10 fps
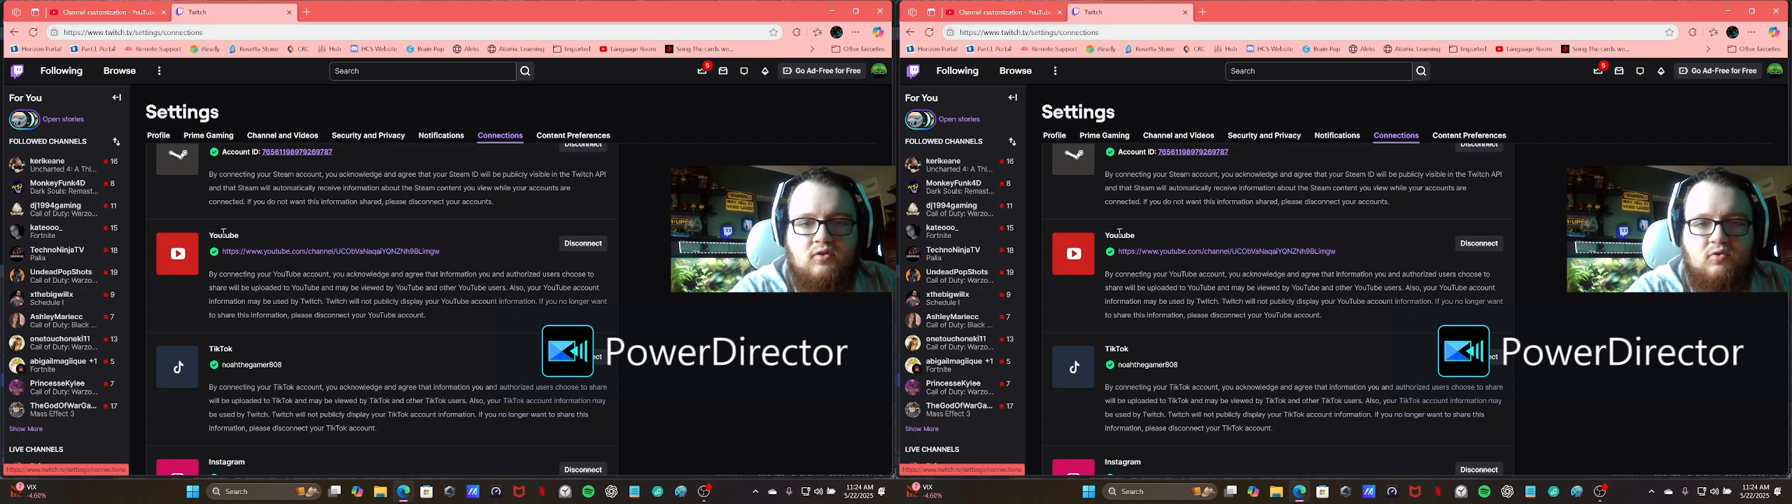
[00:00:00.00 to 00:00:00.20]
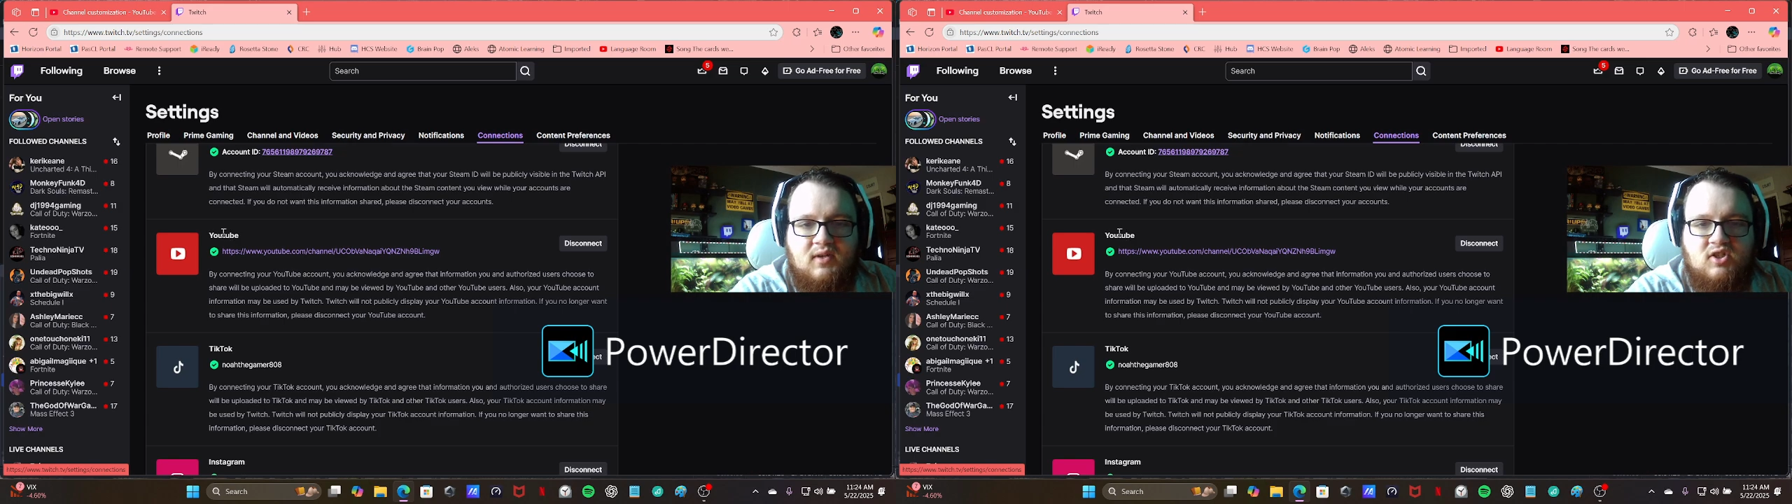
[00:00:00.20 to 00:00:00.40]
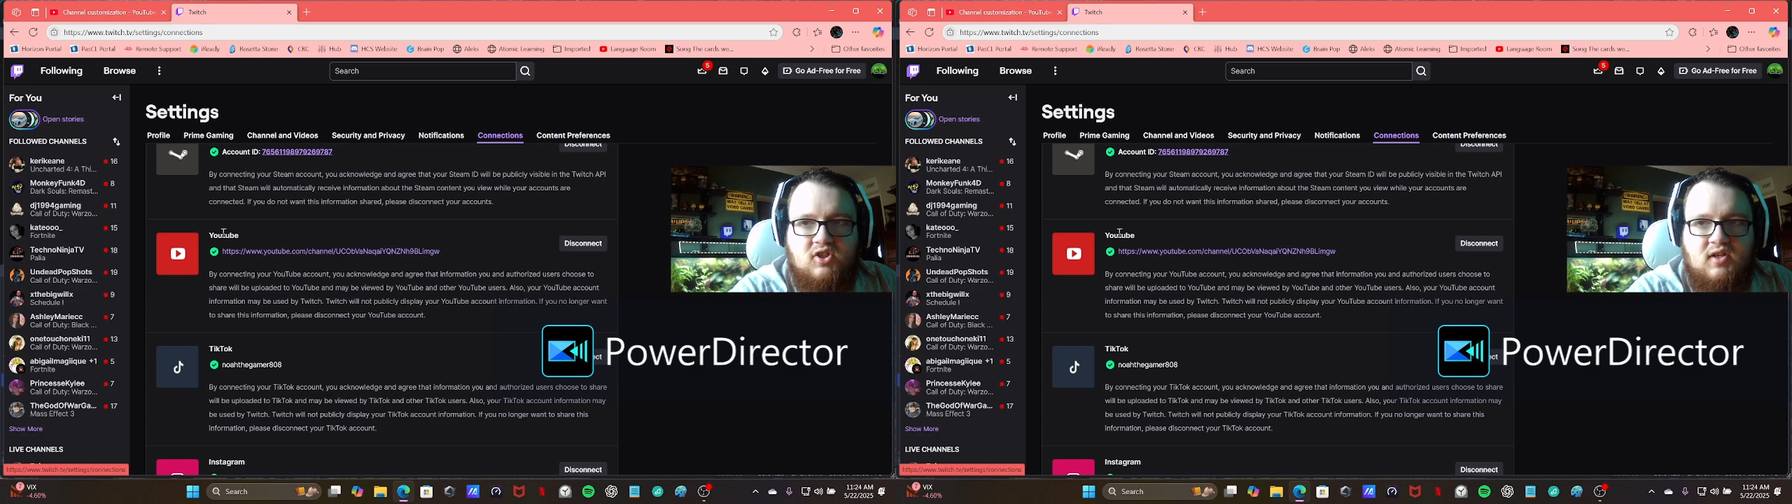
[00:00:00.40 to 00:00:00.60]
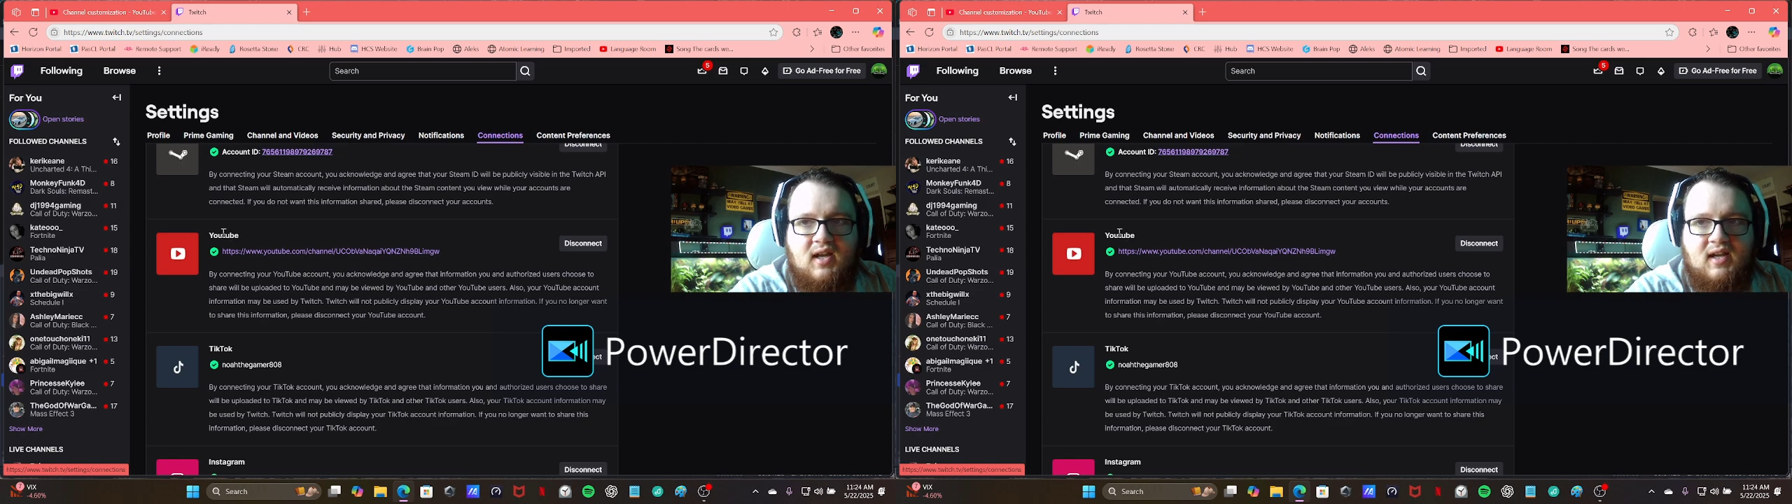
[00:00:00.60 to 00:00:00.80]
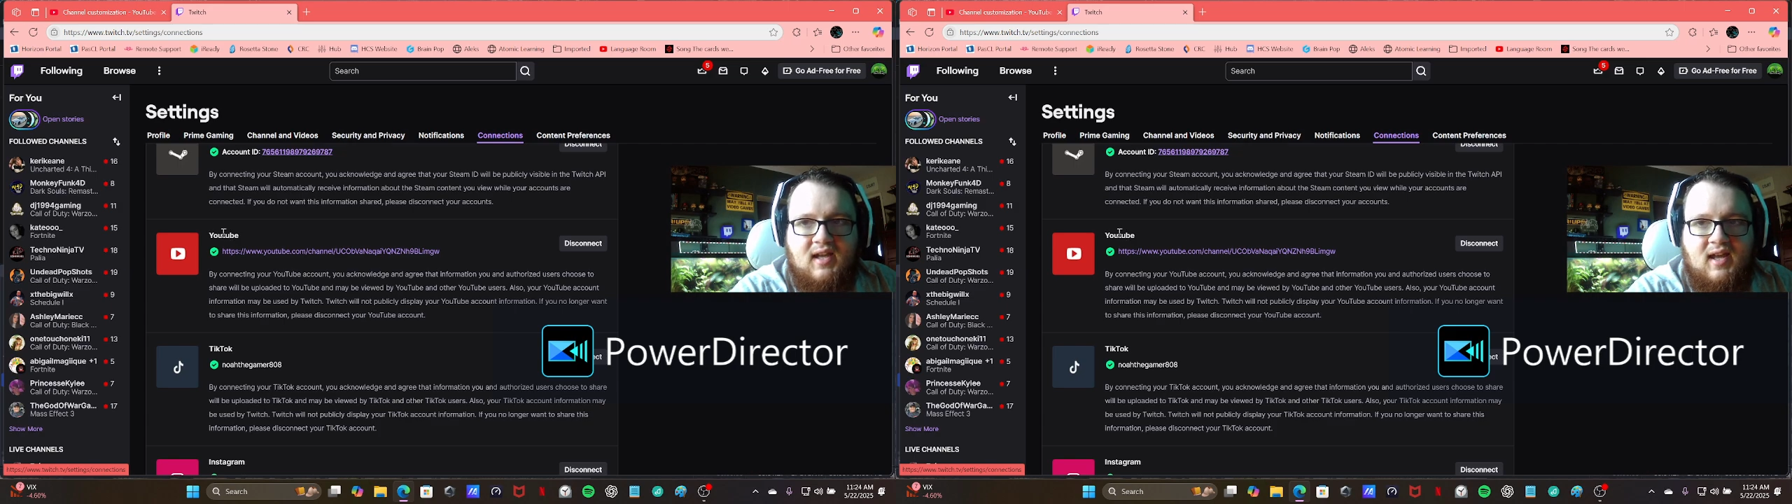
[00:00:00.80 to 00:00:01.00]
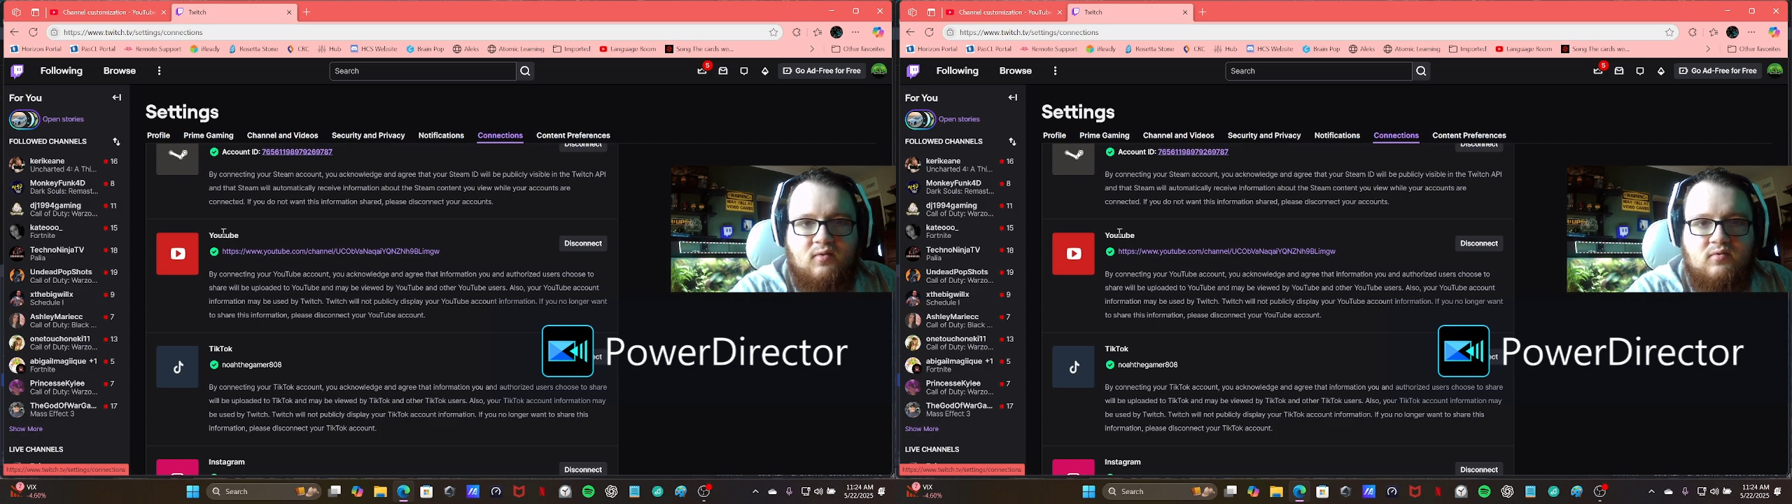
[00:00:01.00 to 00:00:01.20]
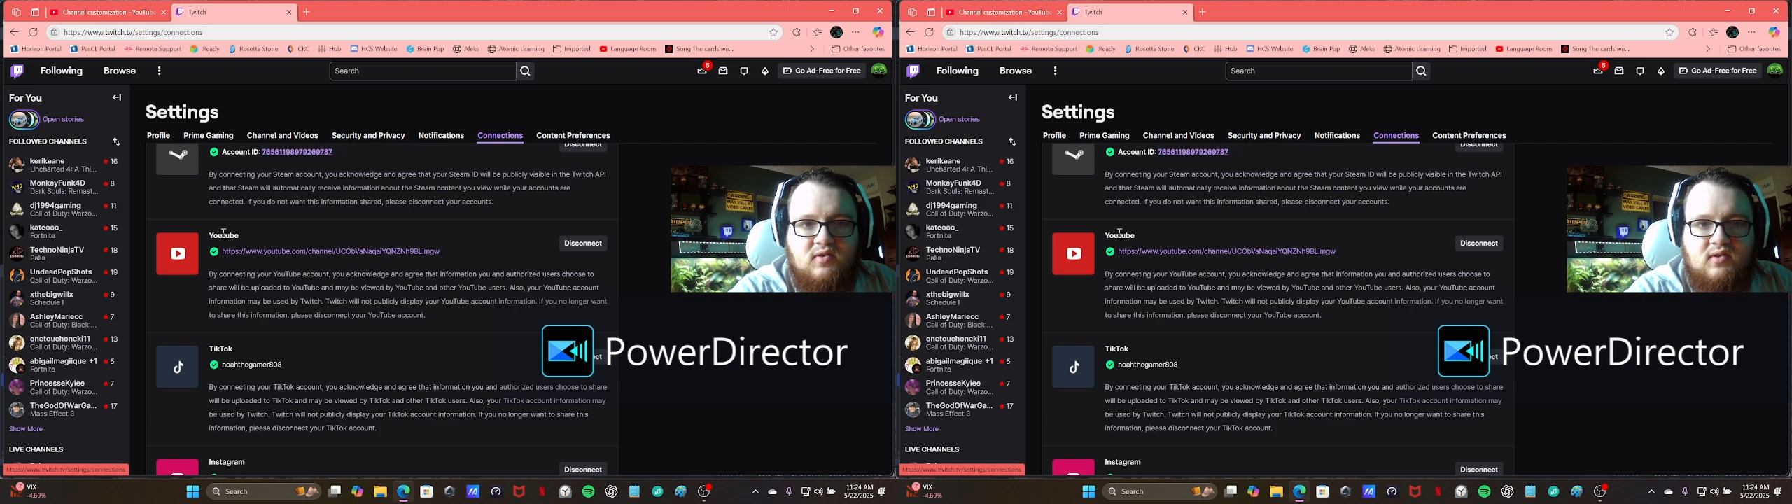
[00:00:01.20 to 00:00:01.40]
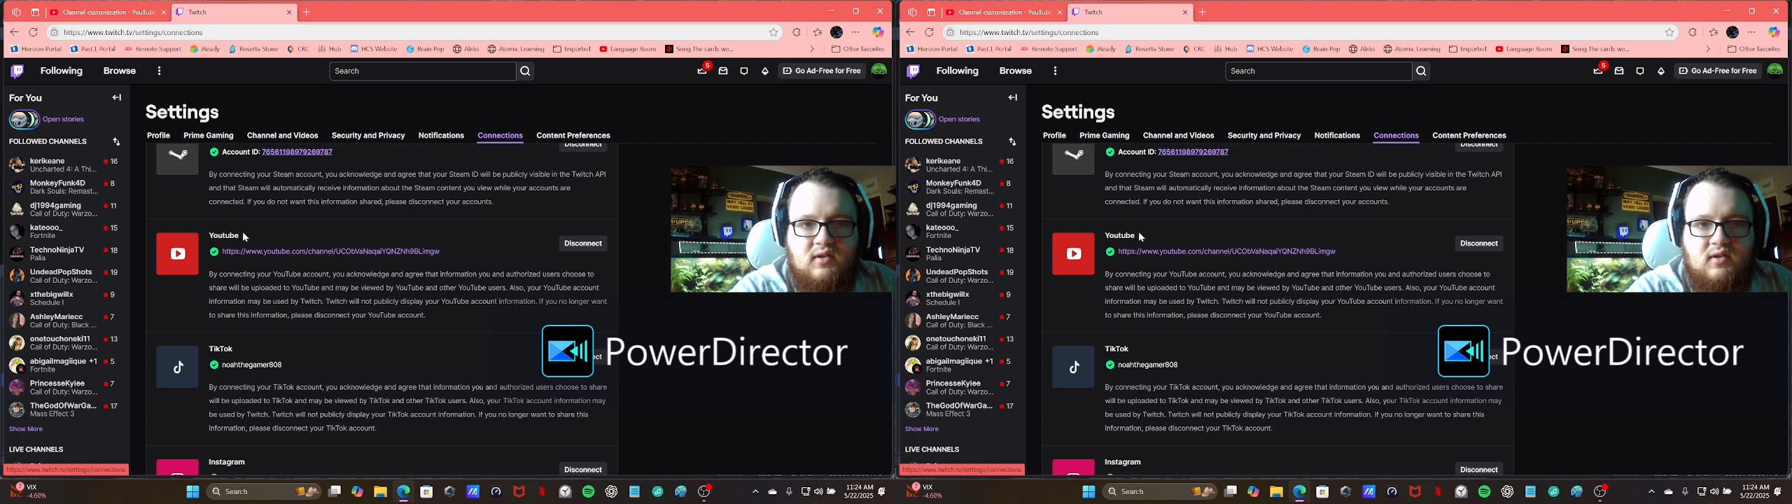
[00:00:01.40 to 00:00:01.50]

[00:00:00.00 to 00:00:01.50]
Twitch account.